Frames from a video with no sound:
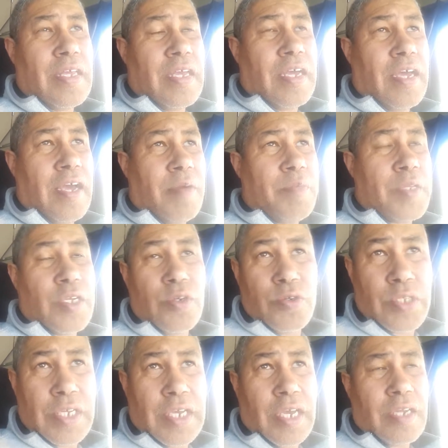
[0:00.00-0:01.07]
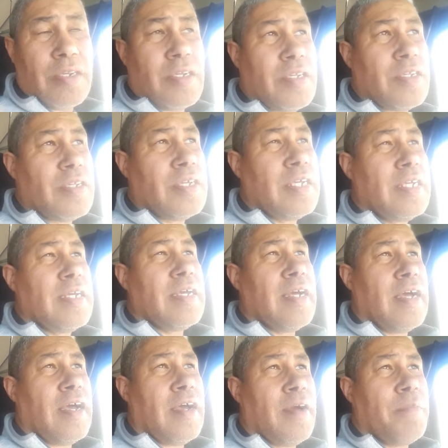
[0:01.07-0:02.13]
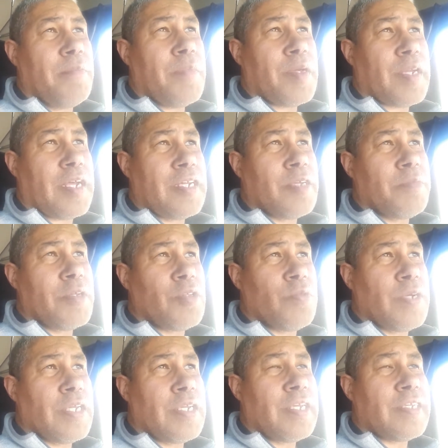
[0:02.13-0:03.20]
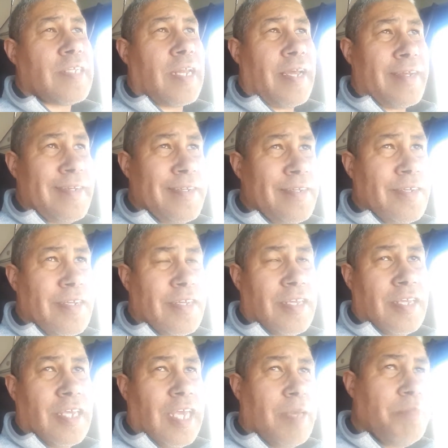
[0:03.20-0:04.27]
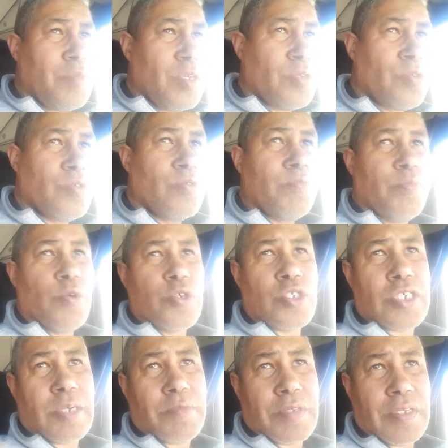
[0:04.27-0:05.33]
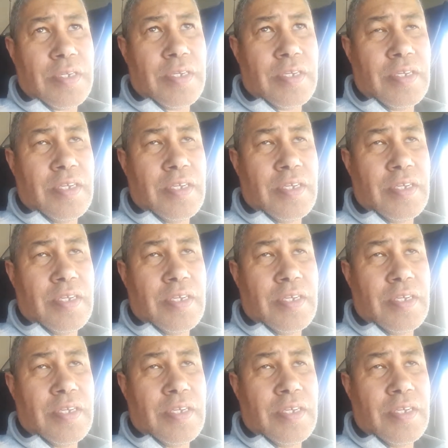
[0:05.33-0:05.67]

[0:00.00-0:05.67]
The route again, running between East London, empty to Port Shepstone,